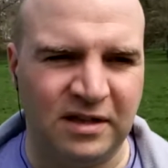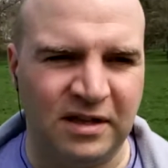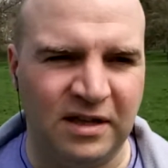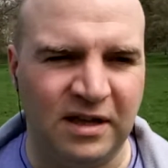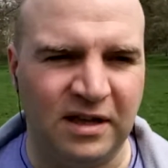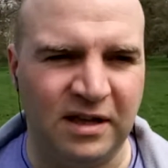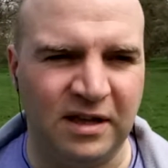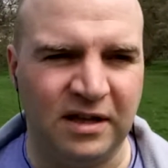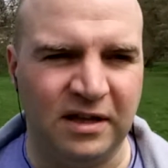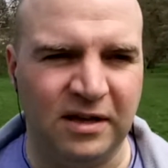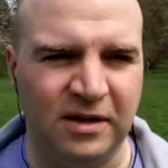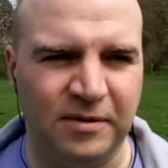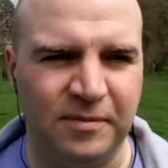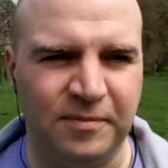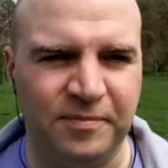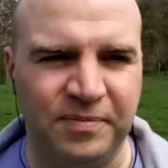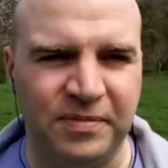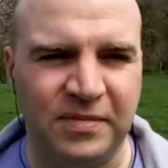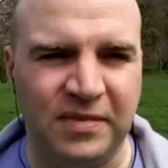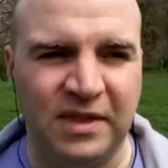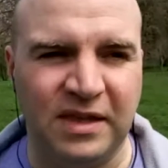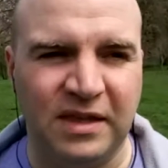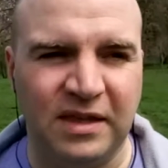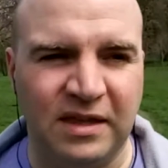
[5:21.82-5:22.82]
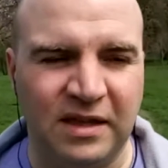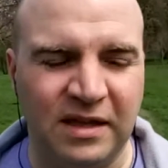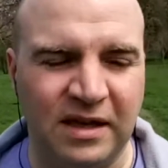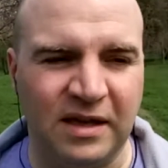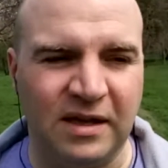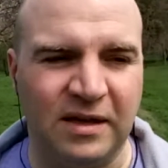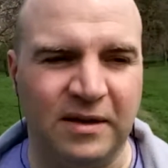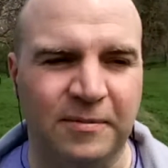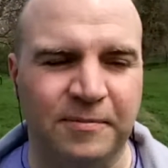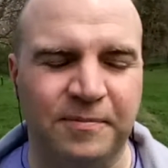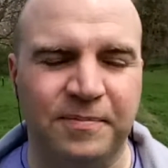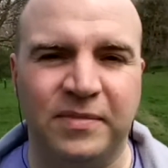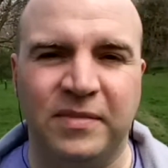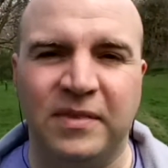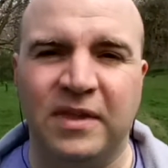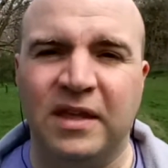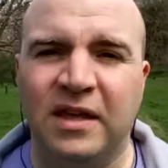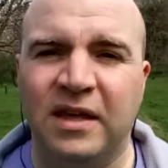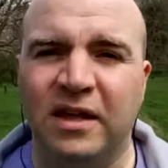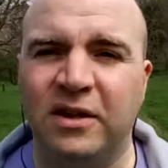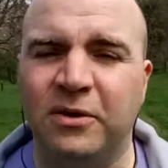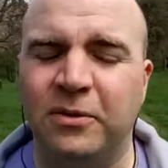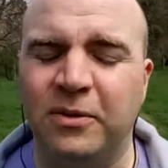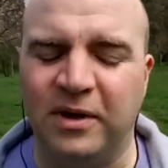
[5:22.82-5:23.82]
Yeah.
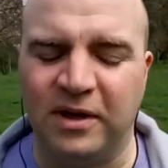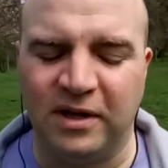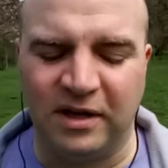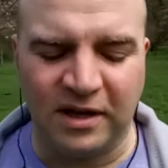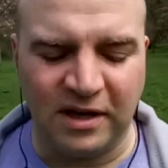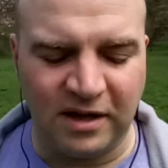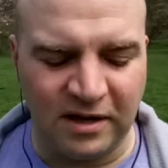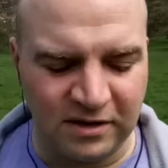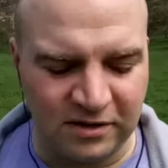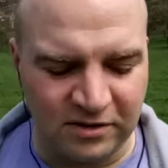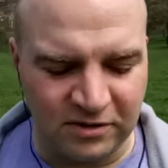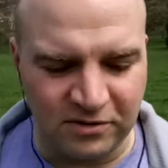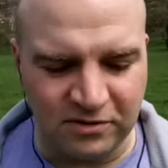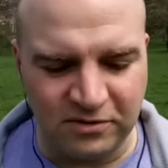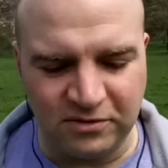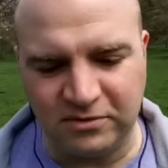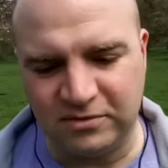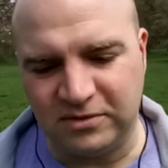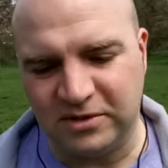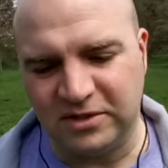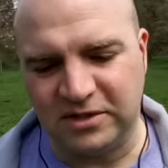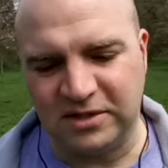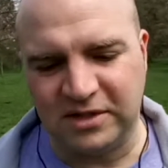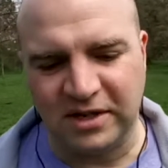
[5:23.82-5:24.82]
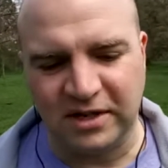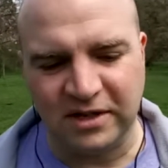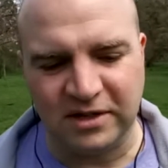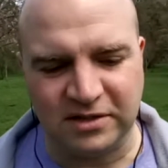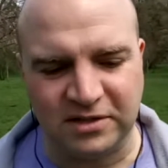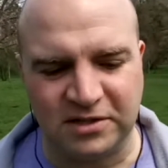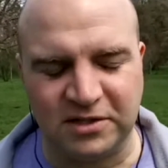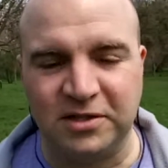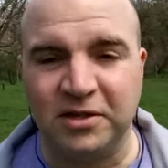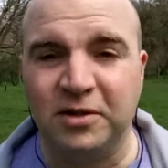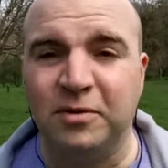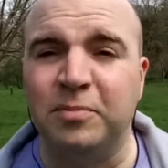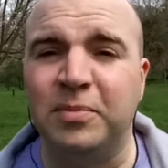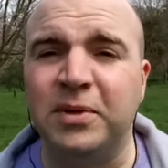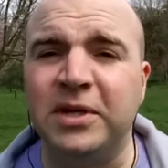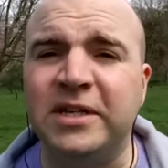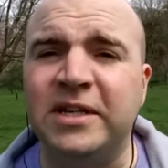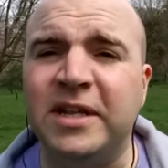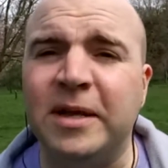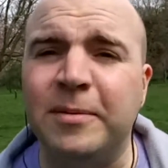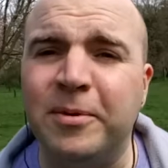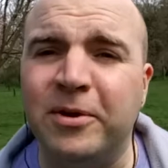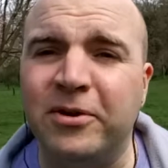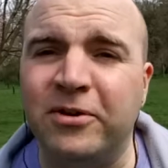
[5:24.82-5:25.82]
Anyway, argue, discuss, be
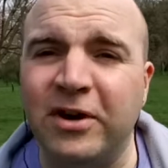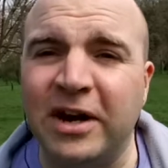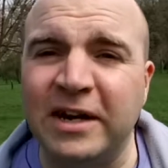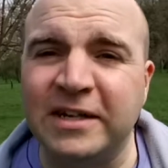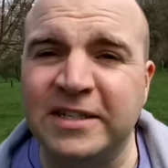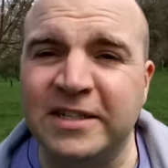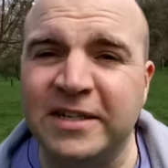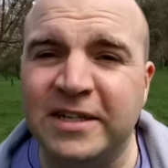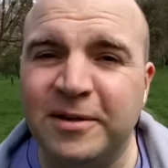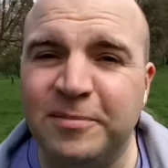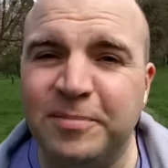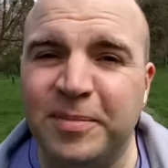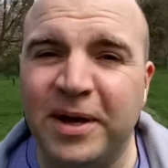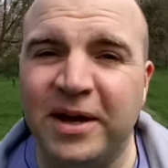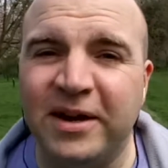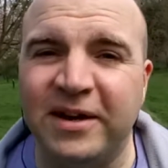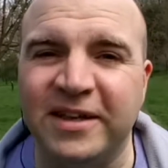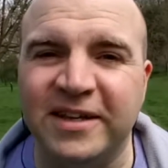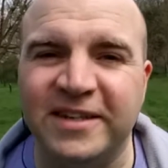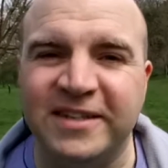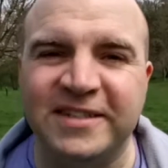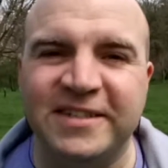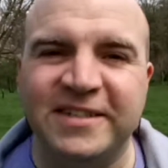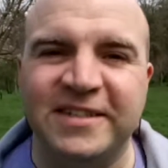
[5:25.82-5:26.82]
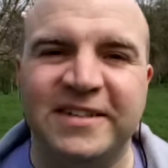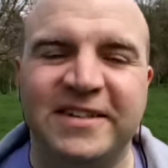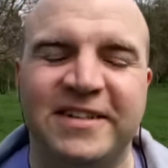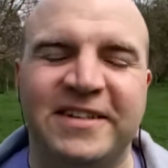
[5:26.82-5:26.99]
democratic about it.